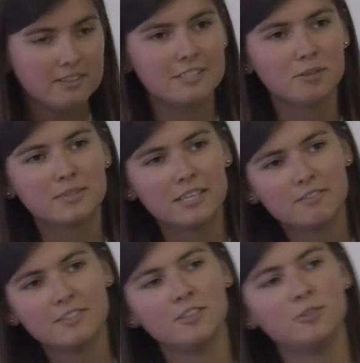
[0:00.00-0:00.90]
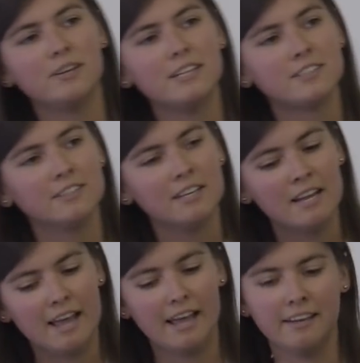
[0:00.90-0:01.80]
just observe a
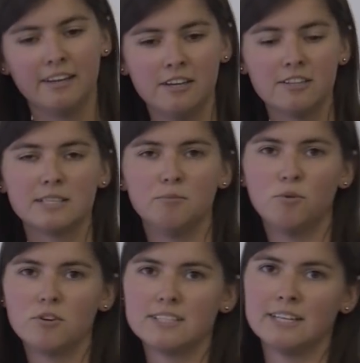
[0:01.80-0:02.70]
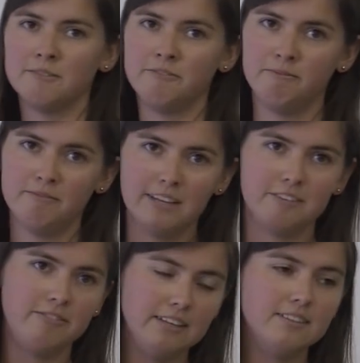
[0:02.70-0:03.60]
situation and hear some words that
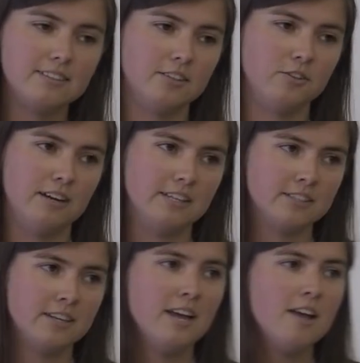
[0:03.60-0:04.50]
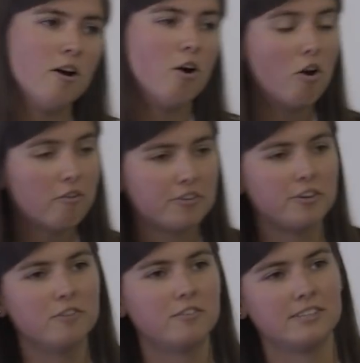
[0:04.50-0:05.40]
fit the situation over
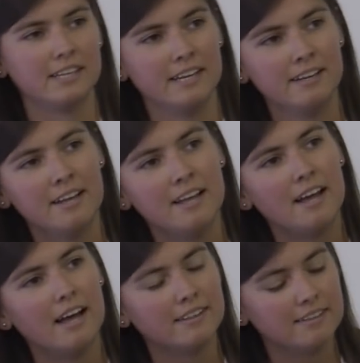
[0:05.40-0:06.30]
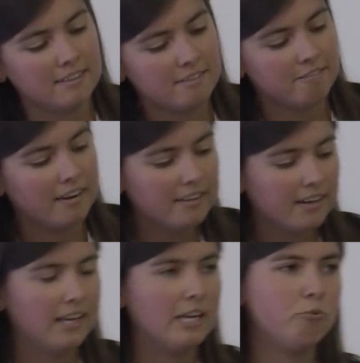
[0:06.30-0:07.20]
and over again, until
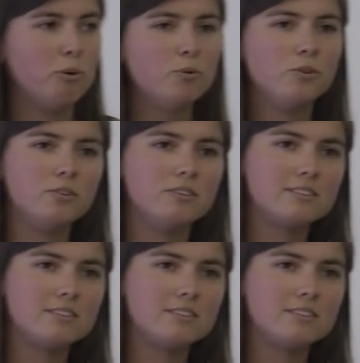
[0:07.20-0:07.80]
finally we would